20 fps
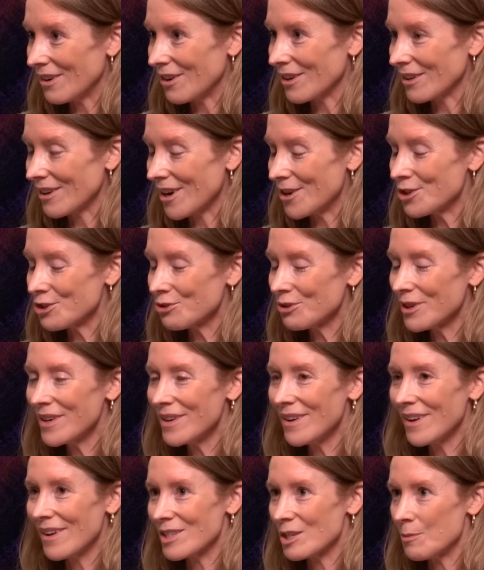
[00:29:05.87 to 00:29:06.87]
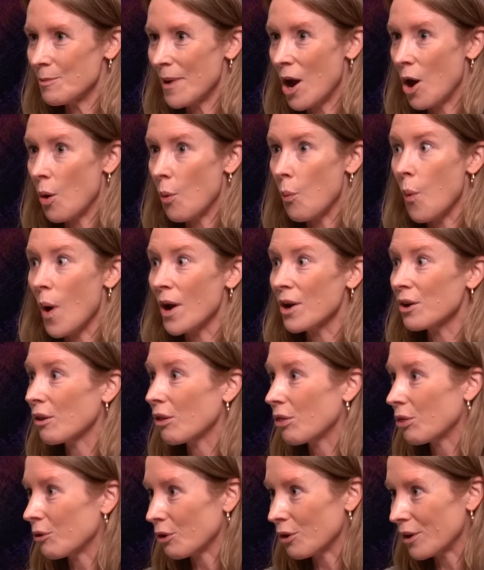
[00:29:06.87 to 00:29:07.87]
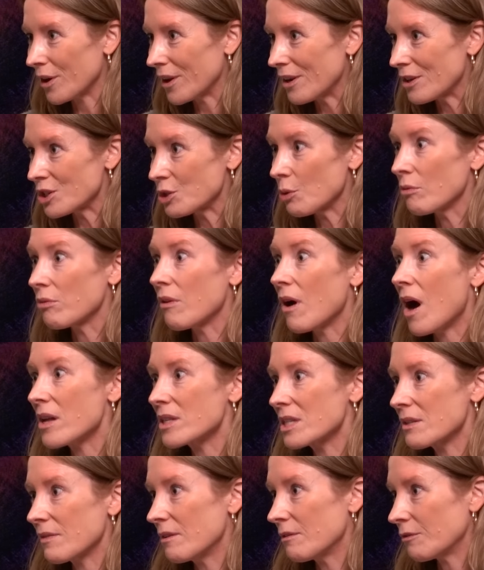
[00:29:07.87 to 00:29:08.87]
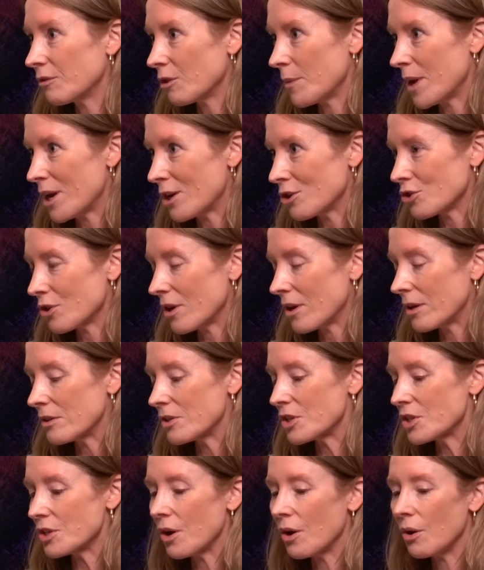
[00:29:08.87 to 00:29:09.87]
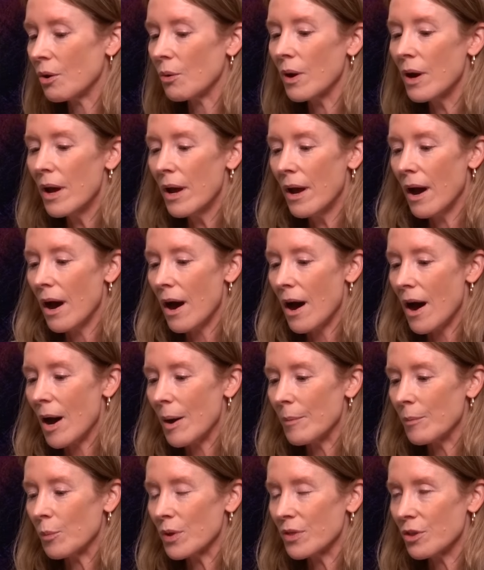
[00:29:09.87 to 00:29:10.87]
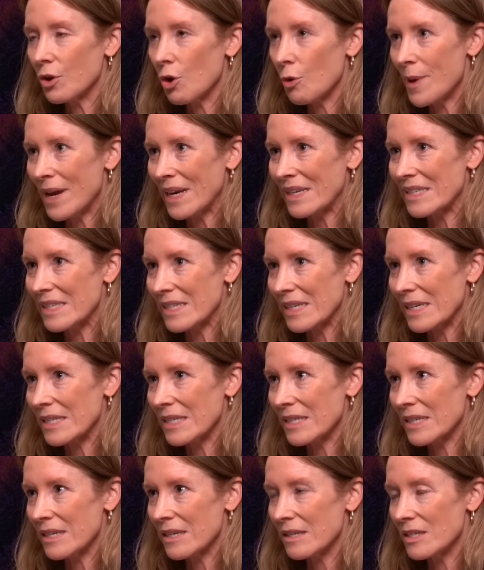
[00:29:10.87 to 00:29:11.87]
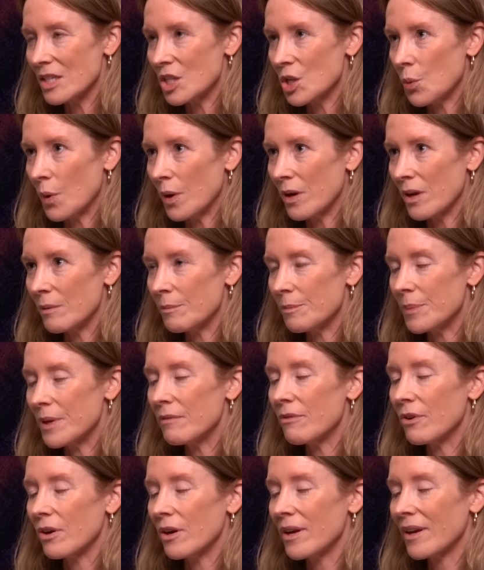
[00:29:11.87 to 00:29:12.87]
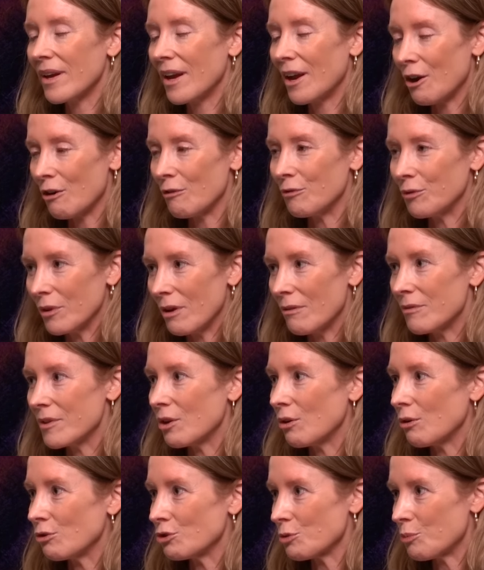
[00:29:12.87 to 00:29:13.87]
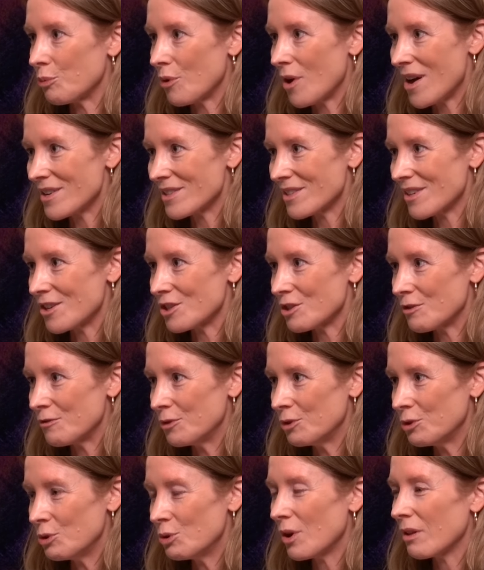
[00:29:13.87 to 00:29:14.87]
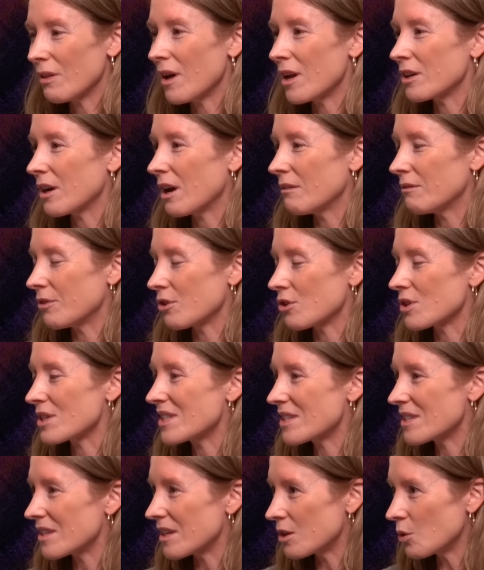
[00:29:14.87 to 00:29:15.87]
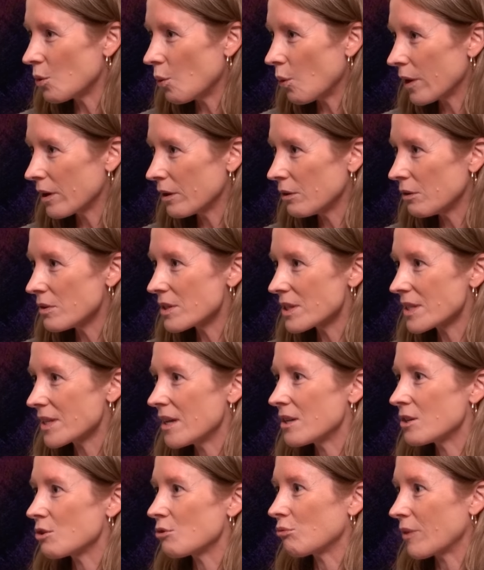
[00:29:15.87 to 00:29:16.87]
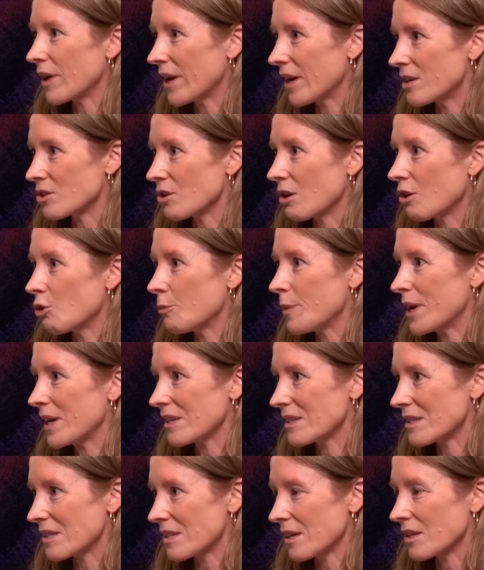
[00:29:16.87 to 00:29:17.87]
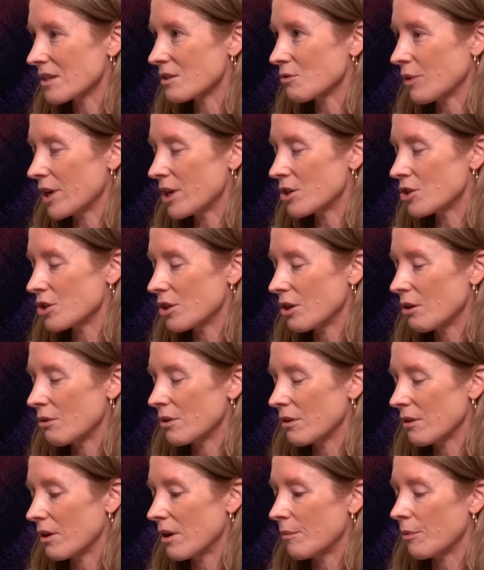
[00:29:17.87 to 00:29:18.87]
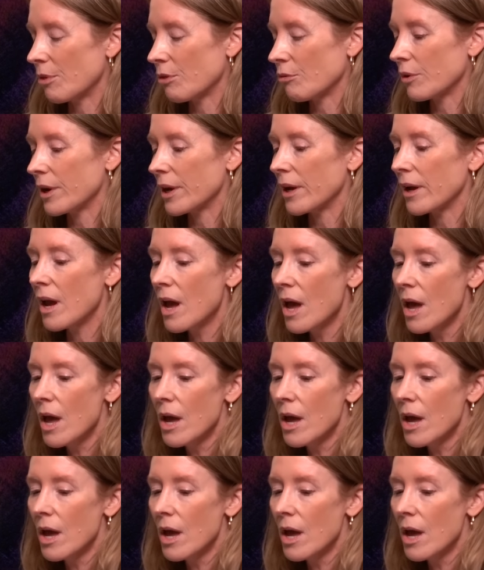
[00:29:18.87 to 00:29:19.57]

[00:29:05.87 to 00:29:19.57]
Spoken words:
our country, it's about 1 to 30, so lots of inflammation. So with the omega-6s, you want to be very careful of the ultra-processed food. A lot of our seed oils tend to raise our omega-6 ratio to 3.